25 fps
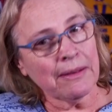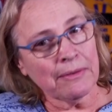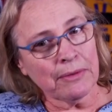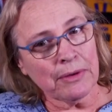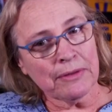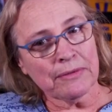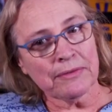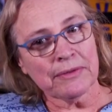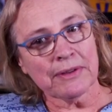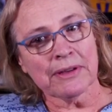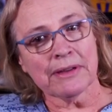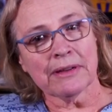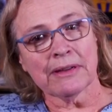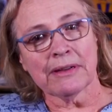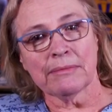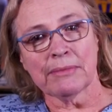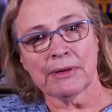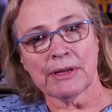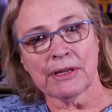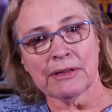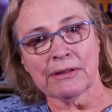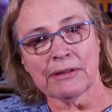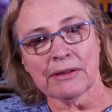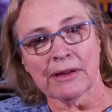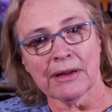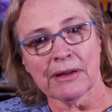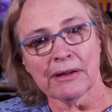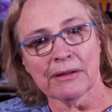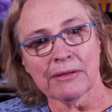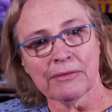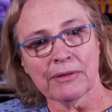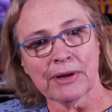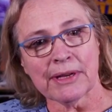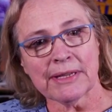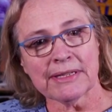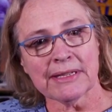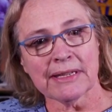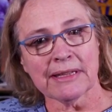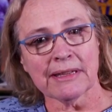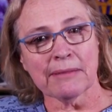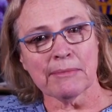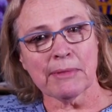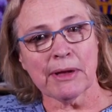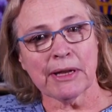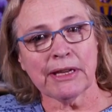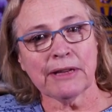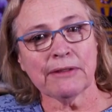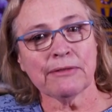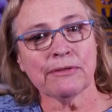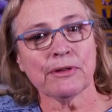We've been raising
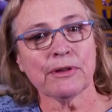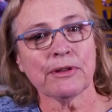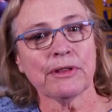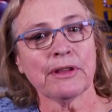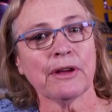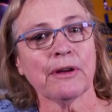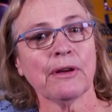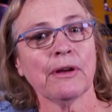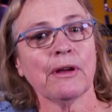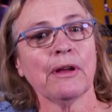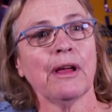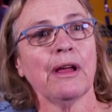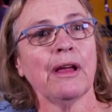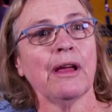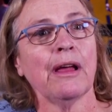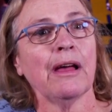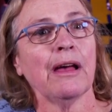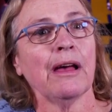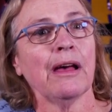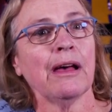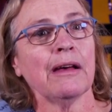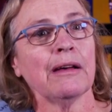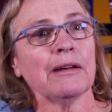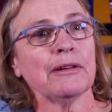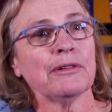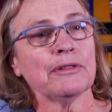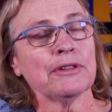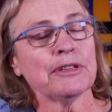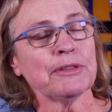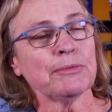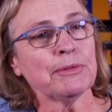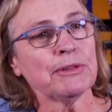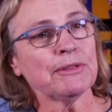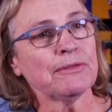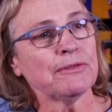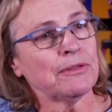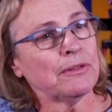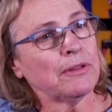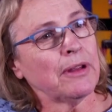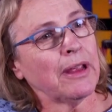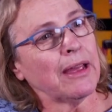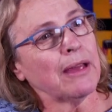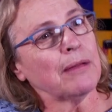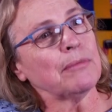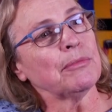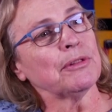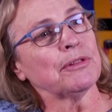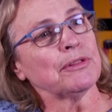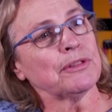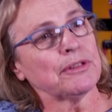the money for their Christmas food
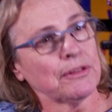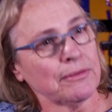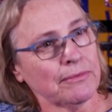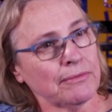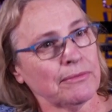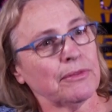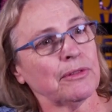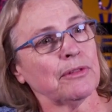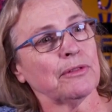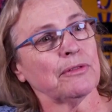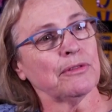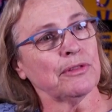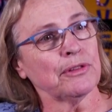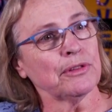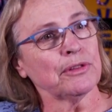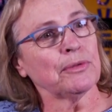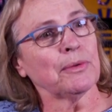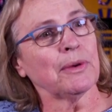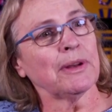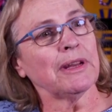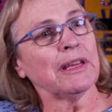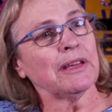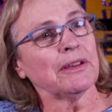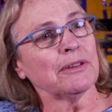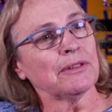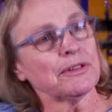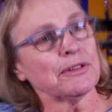hampers for the full 20